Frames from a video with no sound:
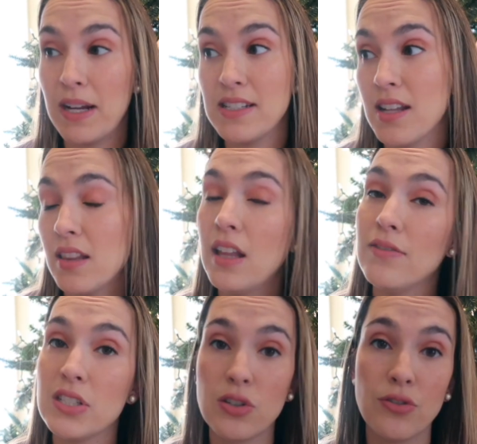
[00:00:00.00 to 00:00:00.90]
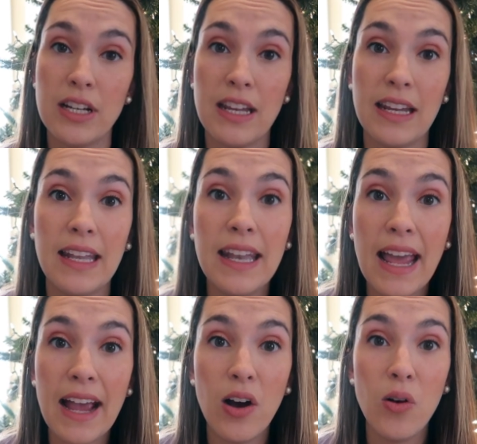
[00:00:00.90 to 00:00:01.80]
My son loves to read in it
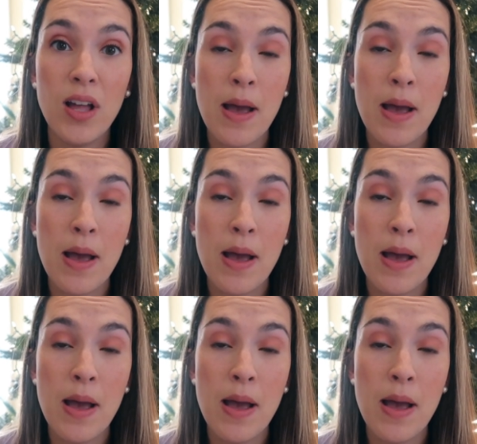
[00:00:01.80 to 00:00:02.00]
now,